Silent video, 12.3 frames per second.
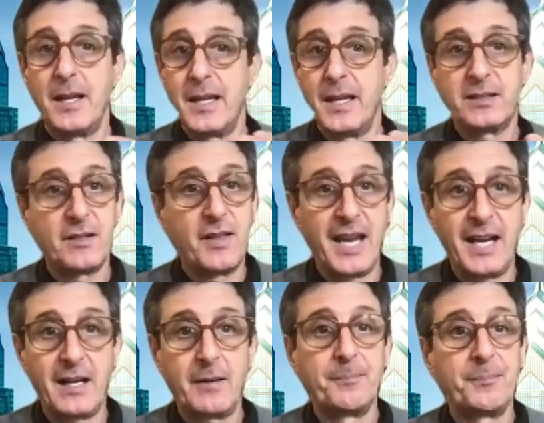is
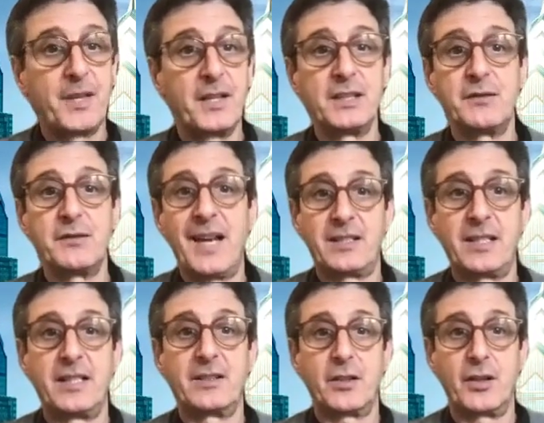there. These
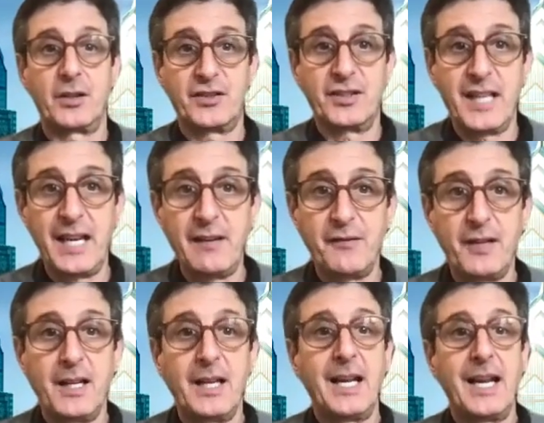vaccines are safe
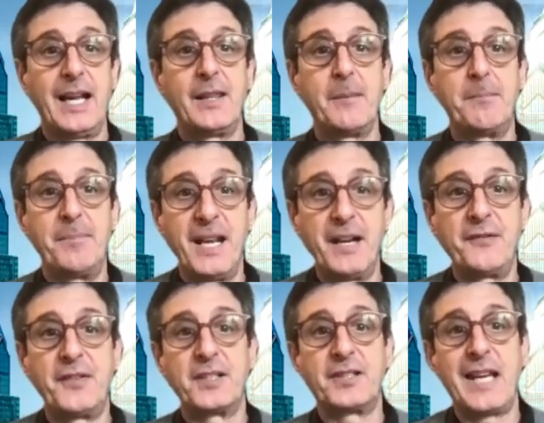and the
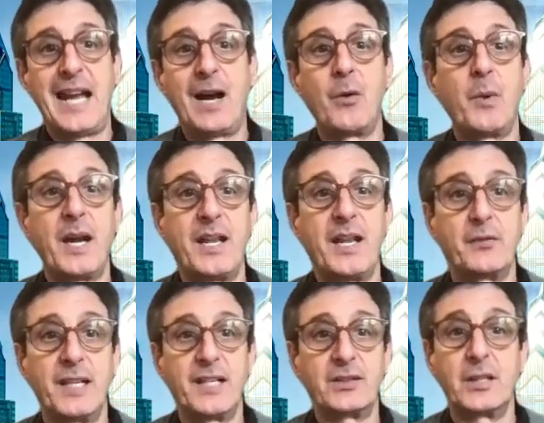benefits outweigh the
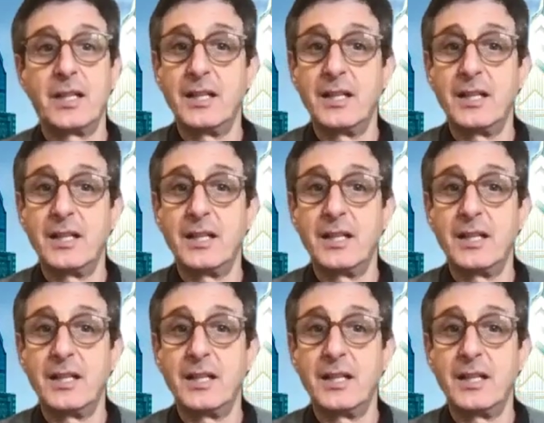risk.